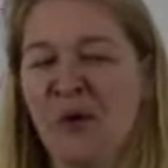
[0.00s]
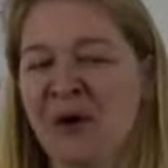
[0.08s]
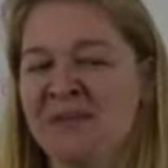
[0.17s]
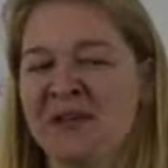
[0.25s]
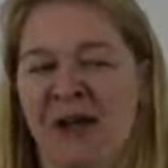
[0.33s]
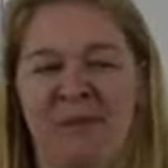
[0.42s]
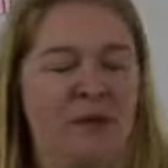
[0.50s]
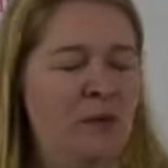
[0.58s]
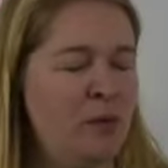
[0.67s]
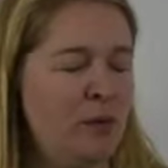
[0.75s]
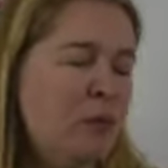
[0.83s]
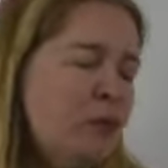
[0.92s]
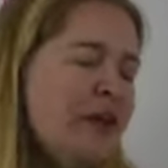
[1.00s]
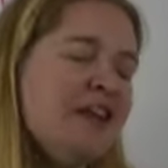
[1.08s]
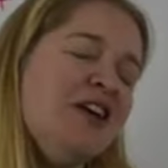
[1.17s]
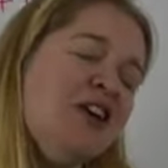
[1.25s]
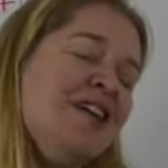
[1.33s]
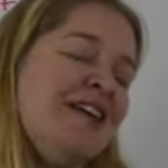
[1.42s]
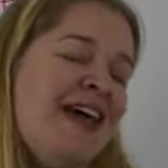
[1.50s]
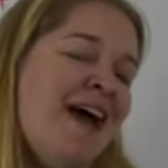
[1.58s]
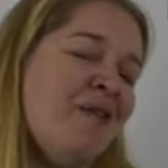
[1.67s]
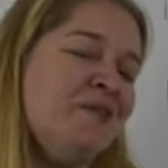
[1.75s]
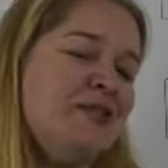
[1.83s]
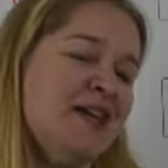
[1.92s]
warmed up and we're really good at
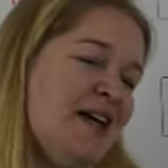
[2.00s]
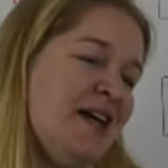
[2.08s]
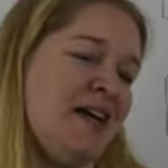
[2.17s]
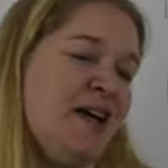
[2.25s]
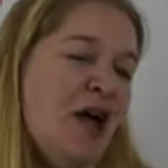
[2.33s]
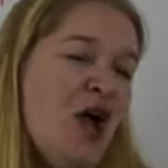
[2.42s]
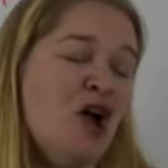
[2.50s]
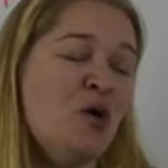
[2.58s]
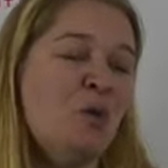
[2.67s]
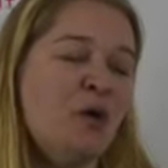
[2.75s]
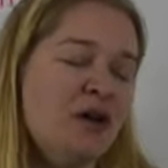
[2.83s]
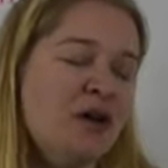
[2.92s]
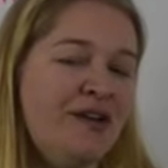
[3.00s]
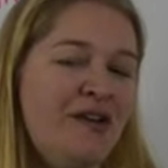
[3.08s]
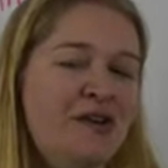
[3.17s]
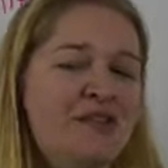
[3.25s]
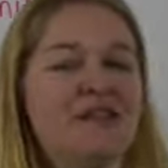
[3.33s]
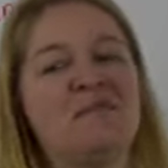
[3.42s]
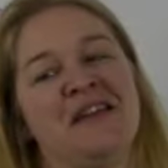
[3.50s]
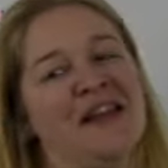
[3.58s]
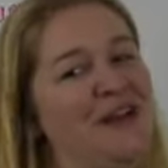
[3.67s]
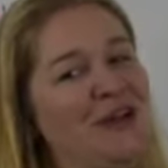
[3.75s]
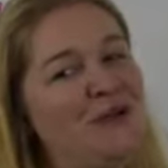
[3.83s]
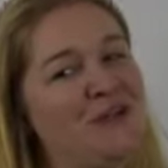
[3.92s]
counting, we're going to learn
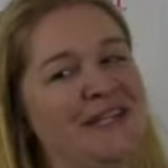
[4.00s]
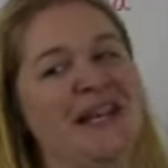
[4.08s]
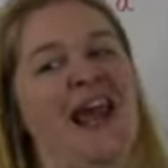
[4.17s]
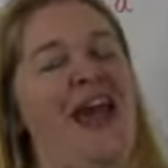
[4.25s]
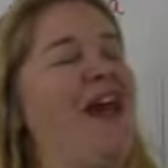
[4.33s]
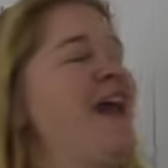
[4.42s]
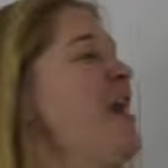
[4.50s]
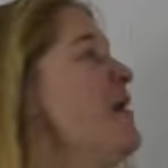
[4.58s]
something new today.